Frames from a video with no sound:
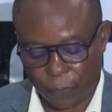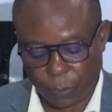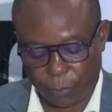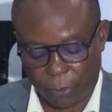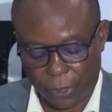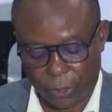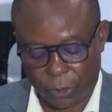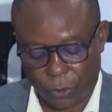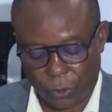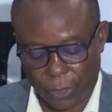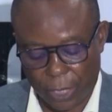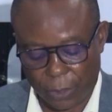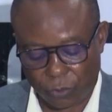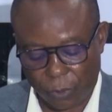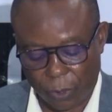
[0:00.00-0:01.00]
political
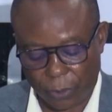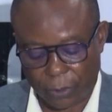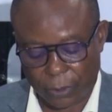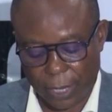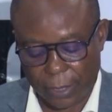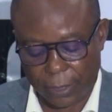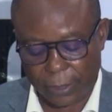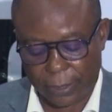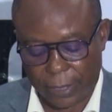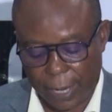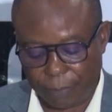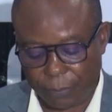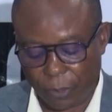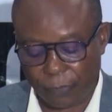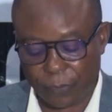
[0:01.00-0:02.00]
networks and the
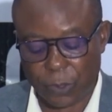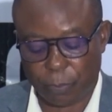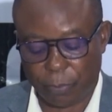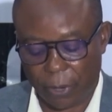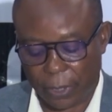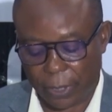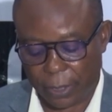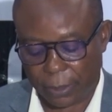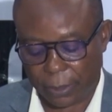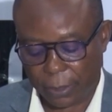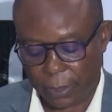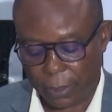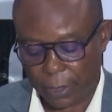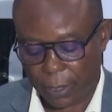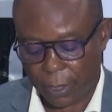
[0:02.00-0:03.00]
depth of his pocket,
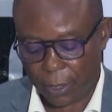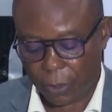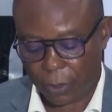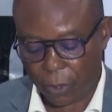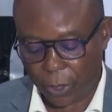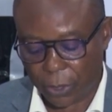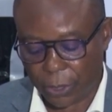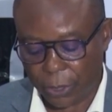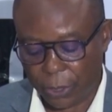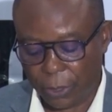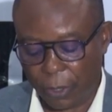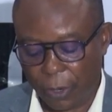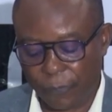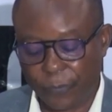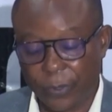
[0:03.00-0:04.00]
courtesy
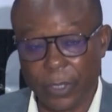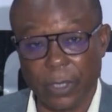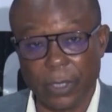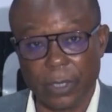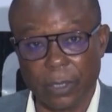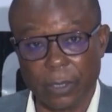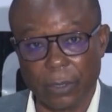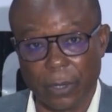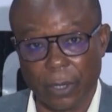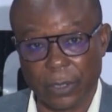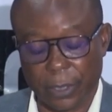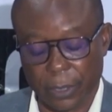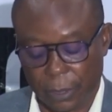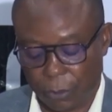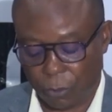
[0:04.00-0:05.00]
of
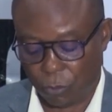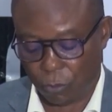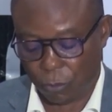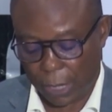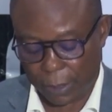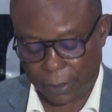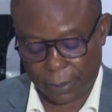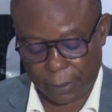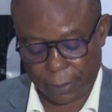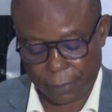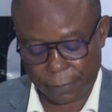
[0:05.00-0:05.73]
ill-gotten wealth.